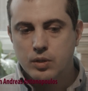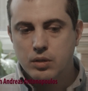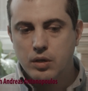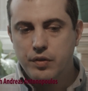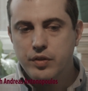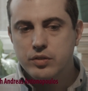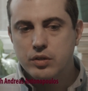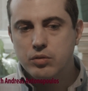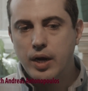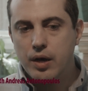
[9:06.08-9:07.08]
I think the
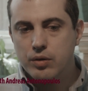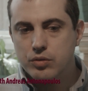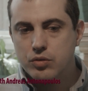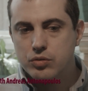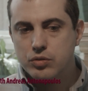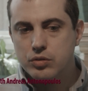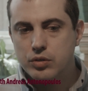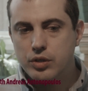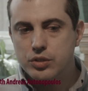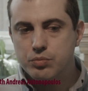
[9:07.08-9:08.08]
crowd
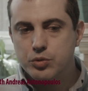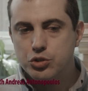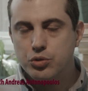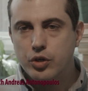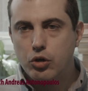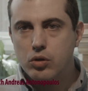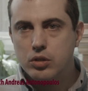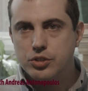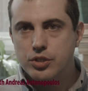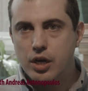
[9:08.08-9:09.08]
is maturing all
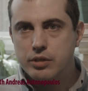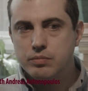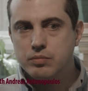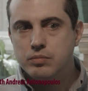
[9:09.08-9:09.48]
the time.